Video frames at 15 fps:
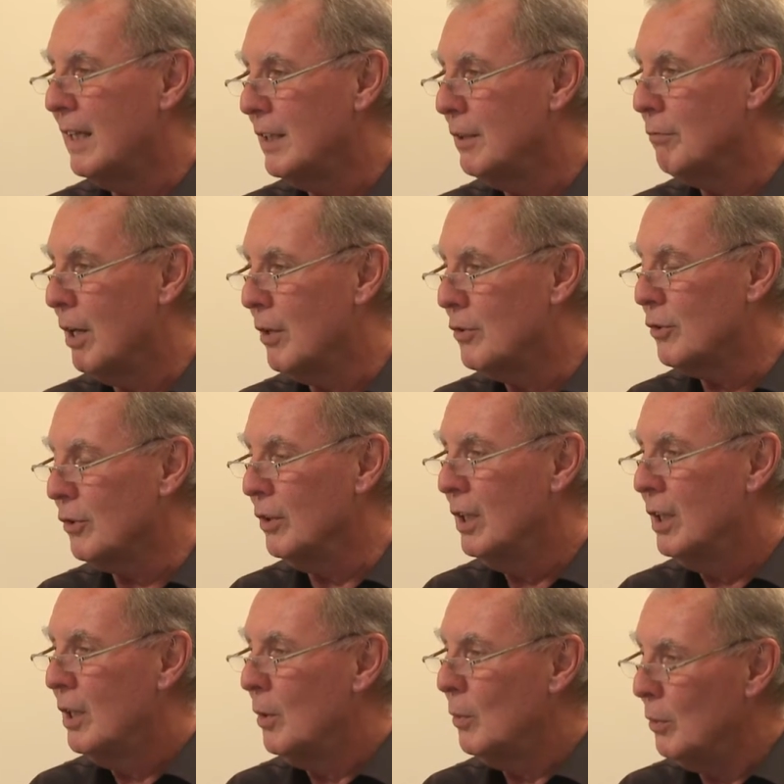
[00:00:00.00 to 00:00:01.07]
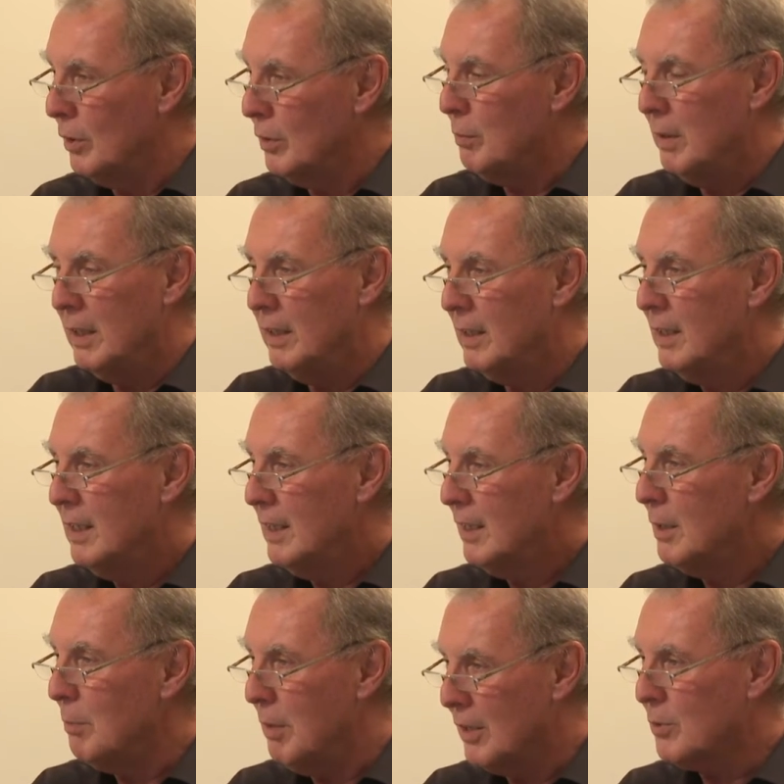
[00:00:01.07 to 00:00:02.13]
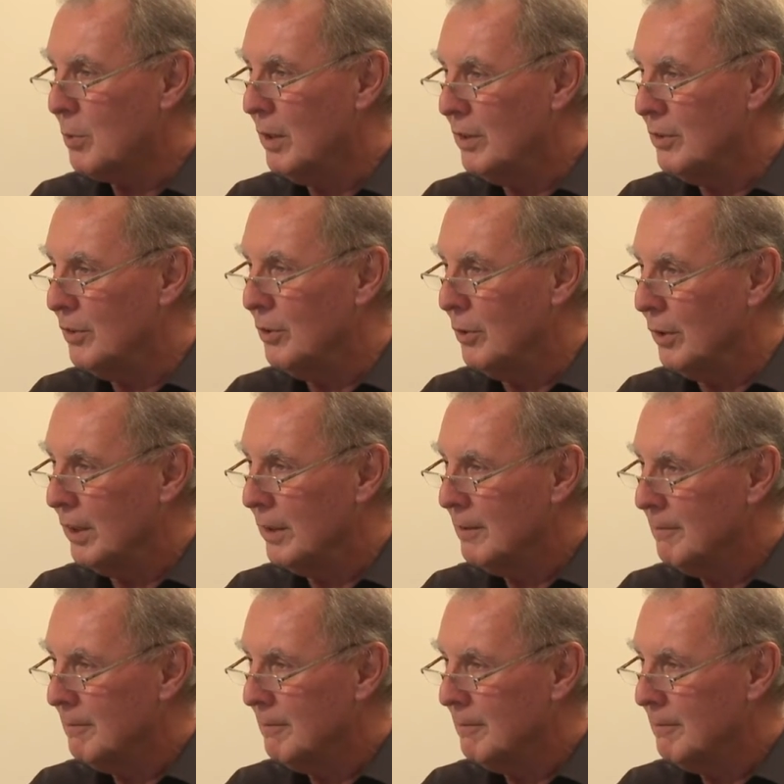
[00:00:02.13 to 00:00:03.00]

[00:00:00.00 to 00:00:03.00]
and erosion, would have been the best way to do it.